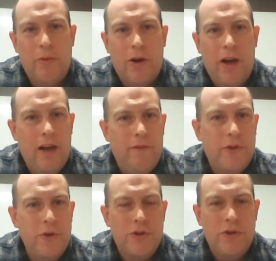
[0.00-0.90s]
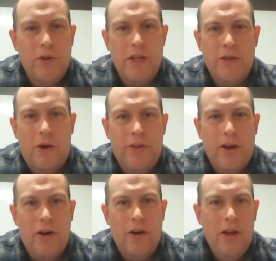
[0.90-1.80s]
where I have 2 students out
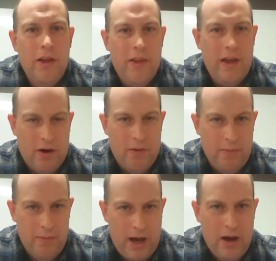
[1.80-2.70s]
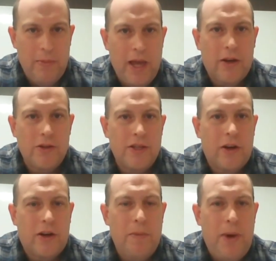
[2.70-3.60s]
there that are model makers in
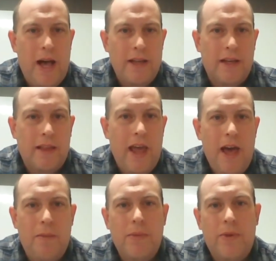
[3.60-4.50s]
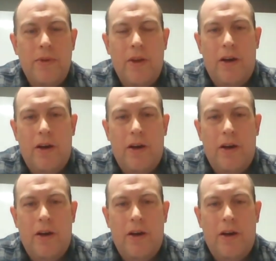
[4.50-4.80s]
their composite labs.